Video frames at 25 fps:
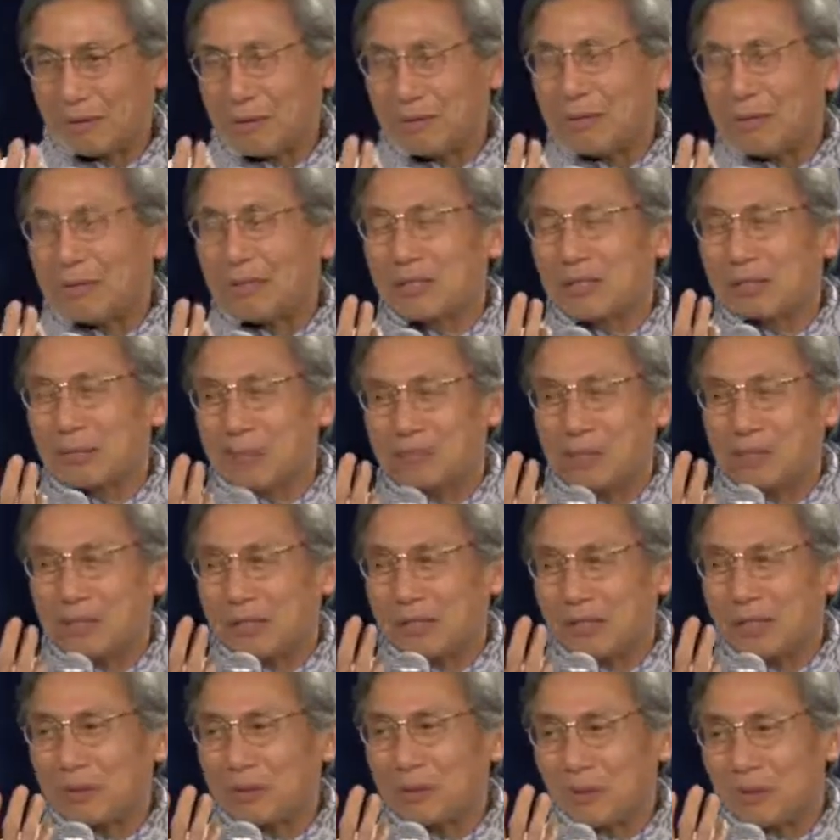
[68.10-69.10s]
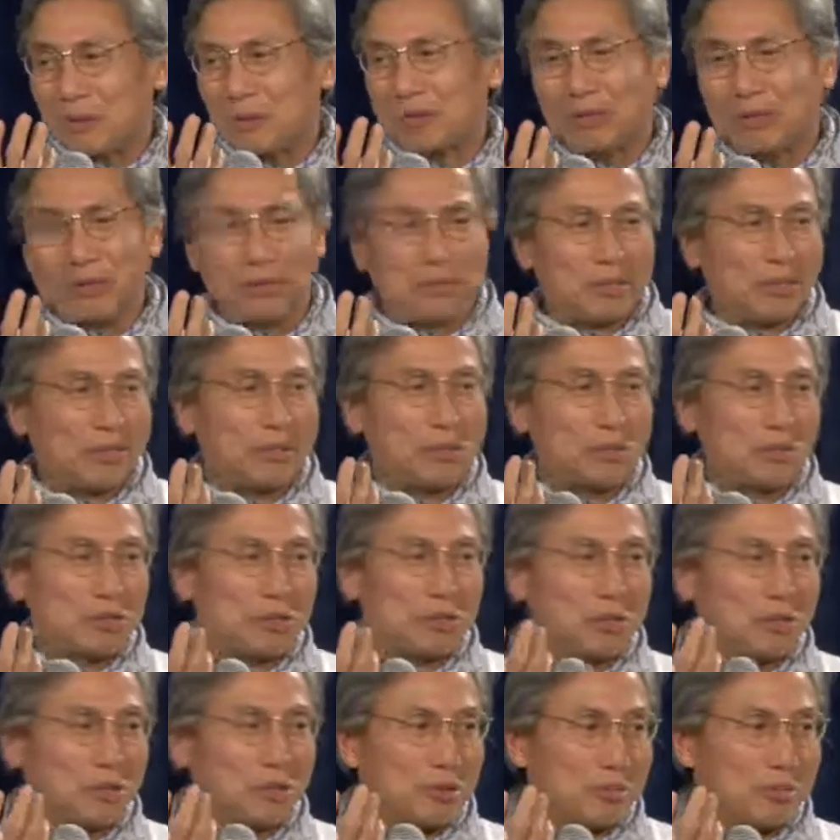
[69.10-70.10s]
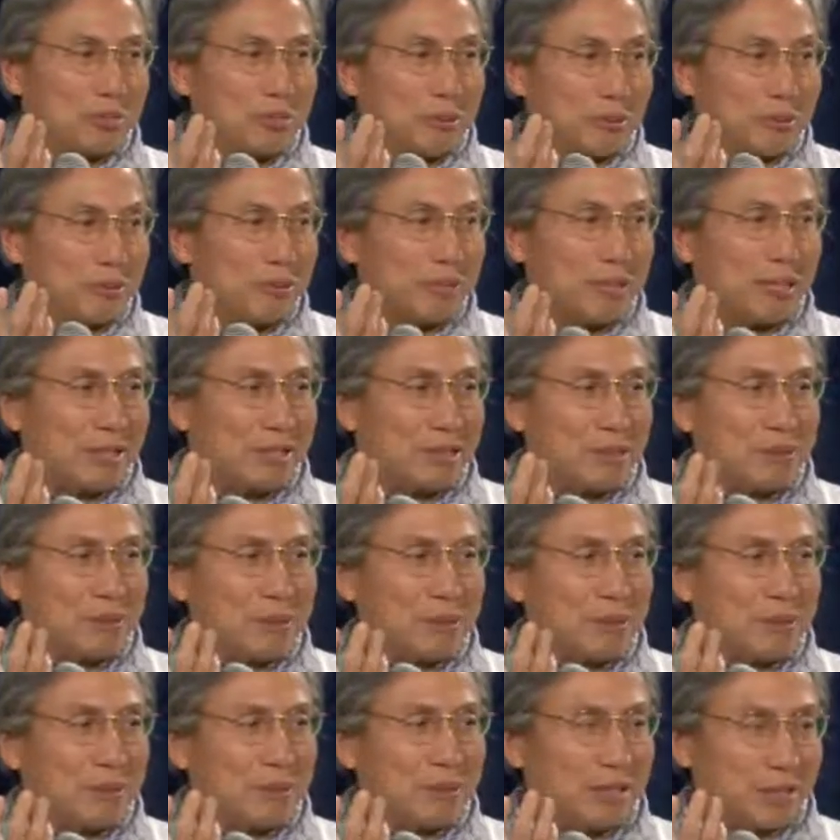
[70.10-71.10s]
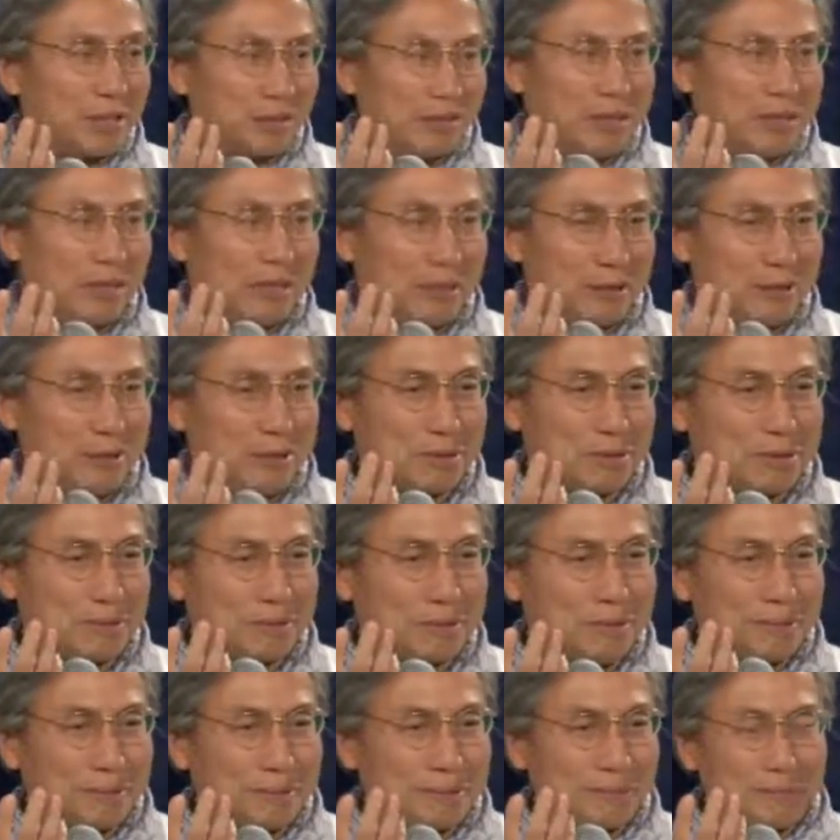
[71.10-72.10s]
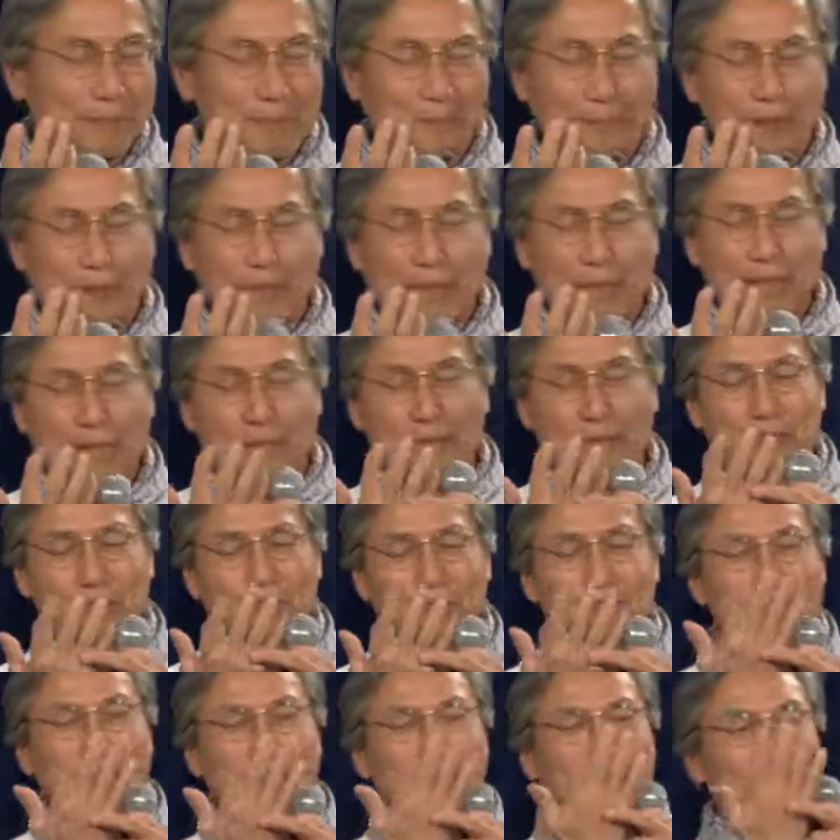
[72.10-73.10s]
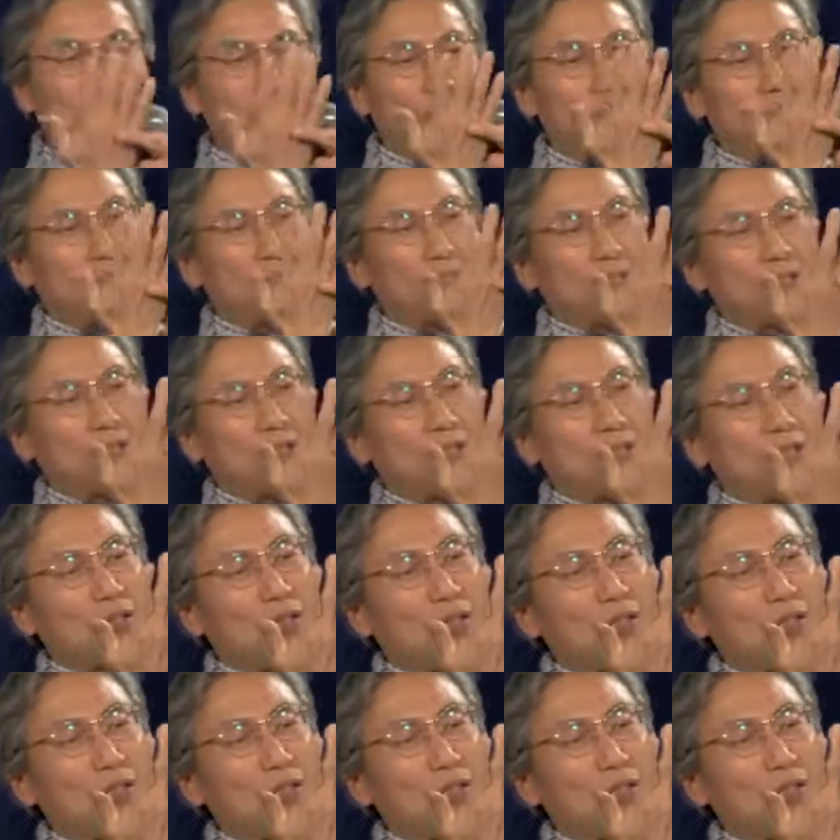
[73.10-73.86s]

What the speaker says: it's very well known. It was shown on PBS many times. If you take your